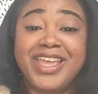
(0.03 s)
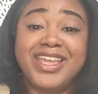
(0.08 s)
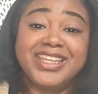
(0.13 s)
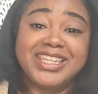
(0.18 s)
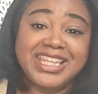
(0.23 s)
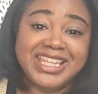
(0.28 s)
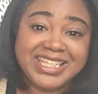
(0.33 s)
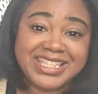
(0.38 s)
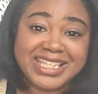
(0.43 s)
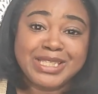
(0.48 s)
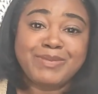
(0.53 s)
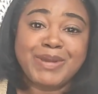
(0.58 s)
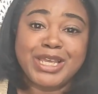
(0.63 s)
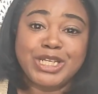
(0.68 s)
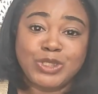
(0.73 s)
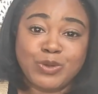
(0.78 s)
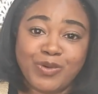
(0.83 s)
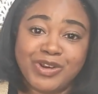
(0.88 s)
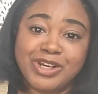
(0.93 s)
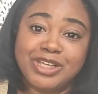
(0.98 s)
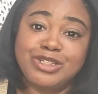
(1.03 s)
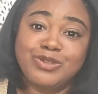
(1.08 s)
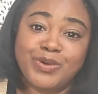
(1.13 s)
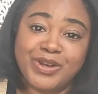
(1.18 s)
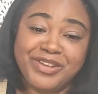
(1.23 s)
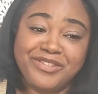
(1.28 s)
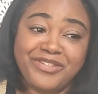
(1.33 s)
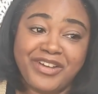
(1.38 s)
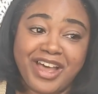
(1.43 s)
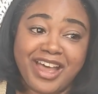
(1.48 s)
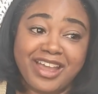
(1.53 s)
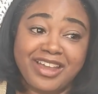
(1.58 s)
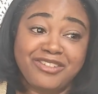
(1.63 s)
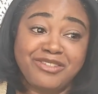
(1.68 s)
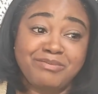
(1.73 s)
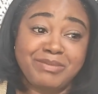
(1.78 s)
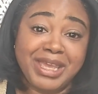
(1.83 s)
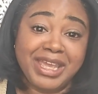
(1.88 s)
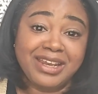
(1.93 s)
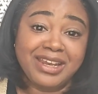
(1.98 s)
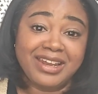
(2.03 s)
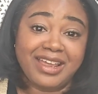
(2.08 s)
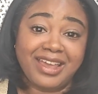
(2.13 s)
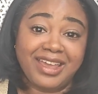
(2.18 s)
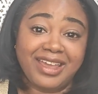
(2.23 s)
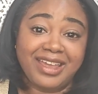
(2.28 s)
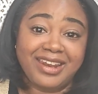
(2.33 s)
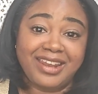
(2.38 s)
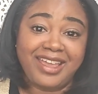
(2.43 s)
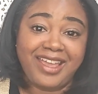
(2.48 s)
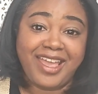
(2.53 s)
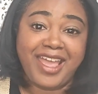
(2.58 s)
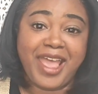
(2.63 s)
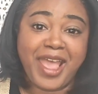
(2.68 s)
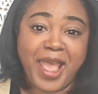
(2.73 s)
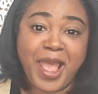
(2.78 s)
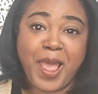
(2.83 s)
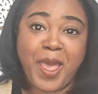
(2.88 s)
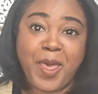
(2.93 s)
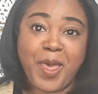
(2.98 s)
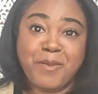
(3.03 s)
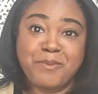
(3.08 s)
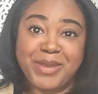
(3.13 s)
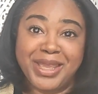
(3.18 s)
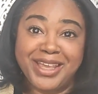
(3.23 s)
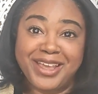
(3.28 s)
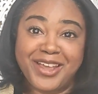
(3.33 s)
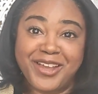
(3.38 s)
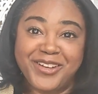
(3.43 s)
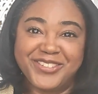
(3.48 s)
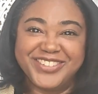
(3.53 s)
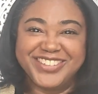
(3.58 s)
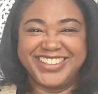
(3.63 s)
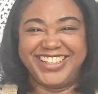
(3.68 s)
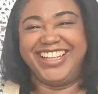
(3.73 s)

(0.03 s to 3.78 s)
This is my 2025 Make 9 bingo.